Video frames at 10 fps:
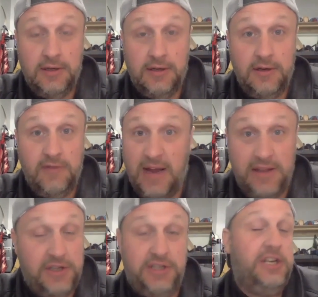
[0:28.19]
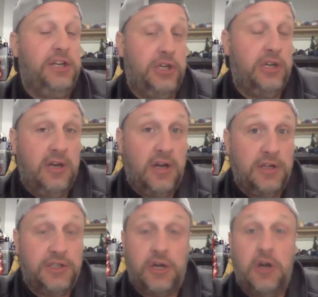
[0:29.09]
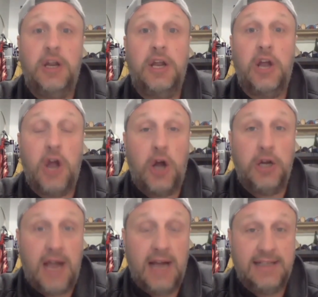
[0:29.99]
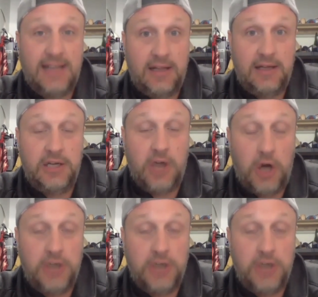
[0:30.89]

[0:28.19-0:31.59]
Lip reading: You've made the decision on starting your yard